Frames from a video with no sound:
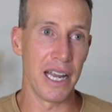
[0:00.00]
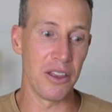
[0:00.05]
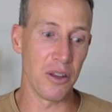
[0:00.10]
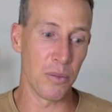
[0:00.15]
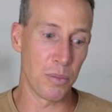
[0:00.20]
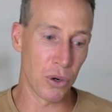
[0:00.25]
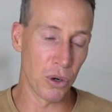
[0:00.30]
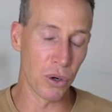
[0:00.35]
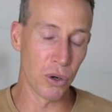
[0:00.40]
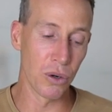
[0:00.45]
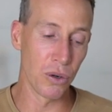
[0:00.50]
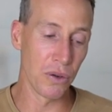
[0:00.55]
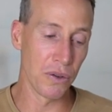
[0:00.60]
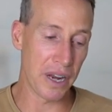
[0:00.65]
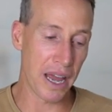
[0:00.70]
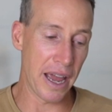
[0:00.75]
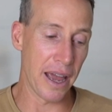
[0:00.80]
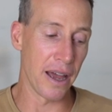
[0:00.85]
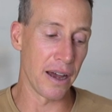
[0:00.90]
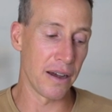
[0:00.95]
In the pool
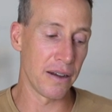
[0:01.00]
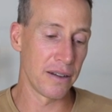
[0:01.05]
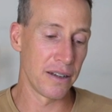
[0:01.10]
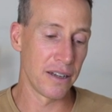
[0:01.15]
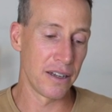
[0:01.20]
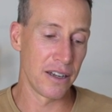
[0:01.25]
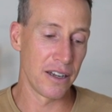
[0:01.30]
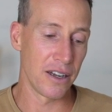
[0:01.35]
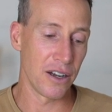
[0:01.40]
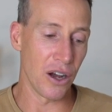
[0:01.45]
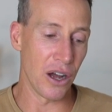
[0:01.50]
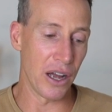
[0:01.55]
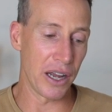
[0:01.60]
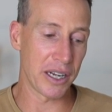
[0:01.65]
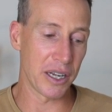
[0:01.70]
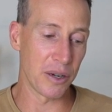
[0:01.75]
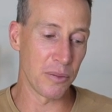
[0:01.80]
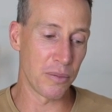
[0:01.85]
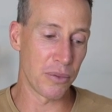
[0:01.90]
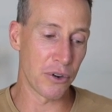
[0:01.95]
now, I
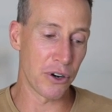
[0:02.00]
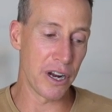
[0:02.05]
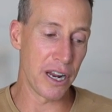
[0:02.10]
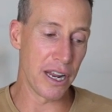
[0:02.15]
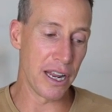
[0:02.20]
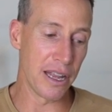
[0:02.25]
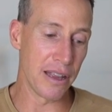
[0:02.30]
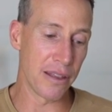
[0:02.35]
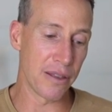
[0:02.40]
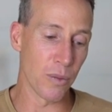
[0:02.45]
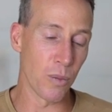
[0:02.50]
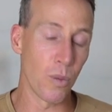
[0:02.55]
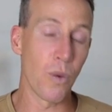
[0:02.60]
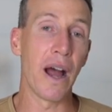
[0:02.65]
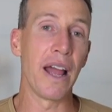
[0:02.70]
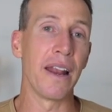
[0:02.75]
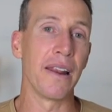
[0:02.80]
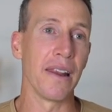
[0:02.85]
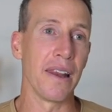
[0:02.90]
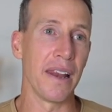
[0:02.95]
can breathe
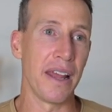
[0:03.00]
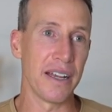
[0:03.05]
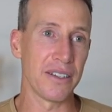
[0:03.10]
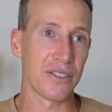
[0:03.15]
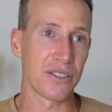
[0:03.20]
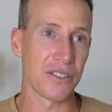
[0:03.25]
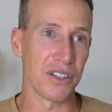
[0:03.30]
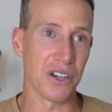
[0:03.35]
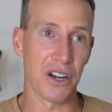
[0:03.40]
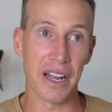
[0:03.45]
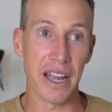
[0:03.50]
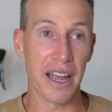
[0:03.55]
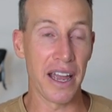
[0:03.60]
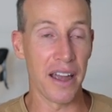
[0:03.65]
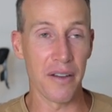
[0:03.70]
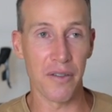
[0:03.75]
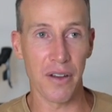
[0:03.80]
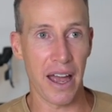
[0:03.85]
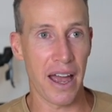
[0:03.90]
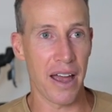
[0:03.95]
way less than I
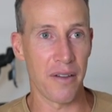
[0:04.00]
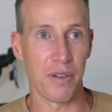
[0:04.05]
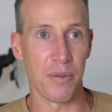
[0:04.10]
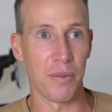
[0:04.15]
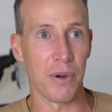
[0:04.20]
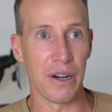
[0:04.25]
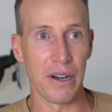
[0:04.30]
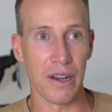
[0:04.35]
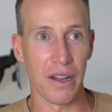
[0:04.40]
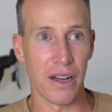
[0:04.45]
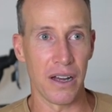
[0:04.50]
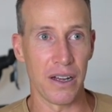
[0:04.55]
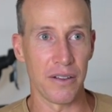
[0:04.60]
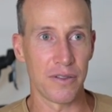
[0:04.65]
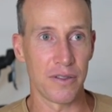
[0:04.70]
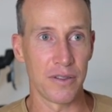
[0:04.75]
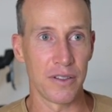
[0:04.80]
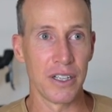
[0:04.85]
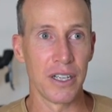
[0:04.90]
ever have in my life.